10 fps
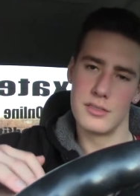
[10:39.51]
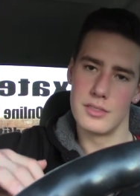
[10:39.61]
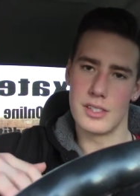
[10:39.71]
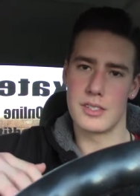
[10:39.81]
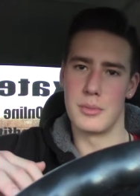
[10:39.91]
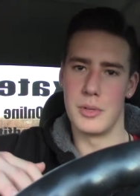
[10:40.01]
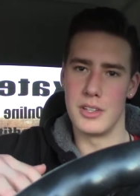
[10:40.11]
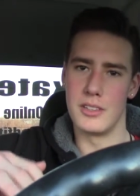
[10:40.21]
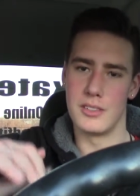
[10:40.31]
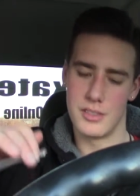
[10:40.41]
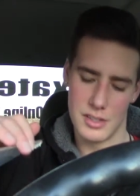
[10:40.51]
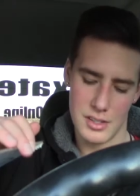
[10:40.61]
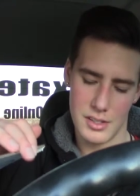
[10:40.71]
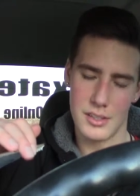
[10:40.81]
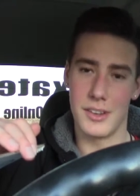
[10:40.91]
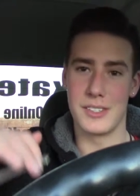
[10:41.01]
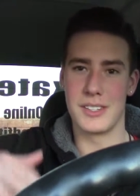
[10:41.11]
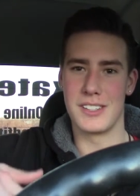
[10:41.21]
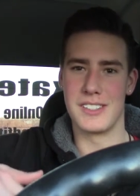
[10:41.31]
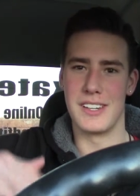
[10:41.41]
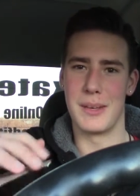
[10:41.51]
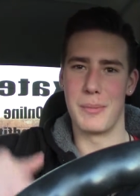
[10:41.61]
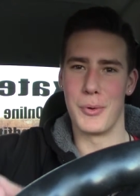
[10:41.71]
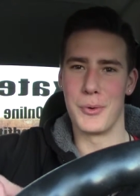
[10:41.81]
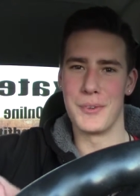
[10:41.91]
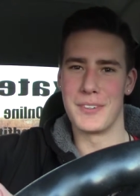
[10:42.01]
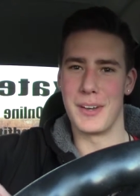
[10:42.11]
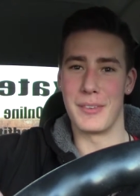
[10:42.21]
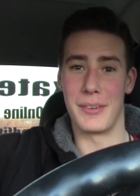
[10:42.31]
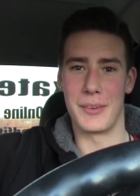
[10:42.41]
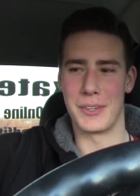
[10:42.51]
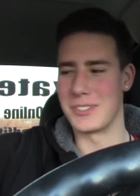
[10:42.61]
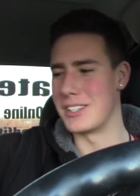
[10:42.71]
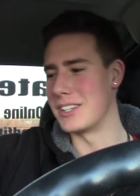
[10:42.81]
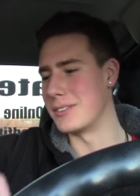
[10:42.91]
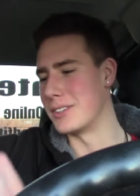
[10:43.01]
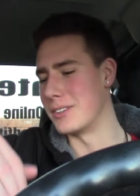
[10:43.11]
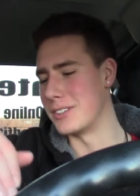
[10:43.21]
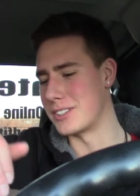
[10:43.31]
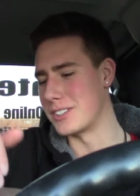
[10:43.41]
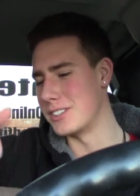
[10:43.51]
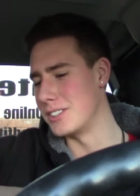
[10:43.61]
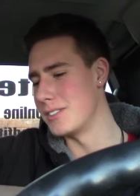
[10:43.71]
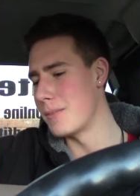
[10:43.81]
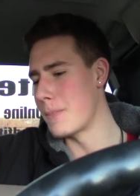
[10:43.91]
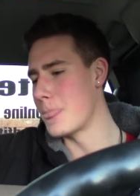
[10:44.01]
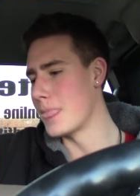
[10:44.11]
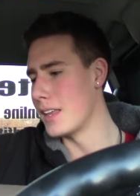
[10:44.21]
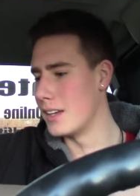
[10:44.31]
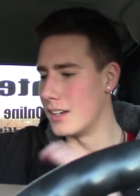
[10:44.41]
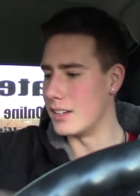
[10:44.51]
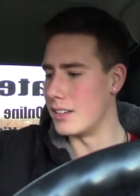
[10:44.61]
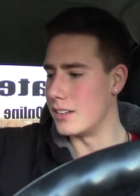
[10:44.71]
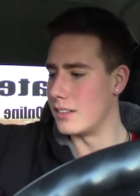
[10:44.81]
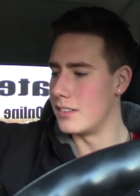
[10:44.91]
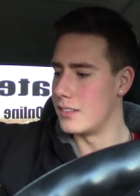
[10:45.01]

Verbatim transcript: that's going to be, oh, he's, he's in Deadpool. I, I want to go see that one. That one looks good. And then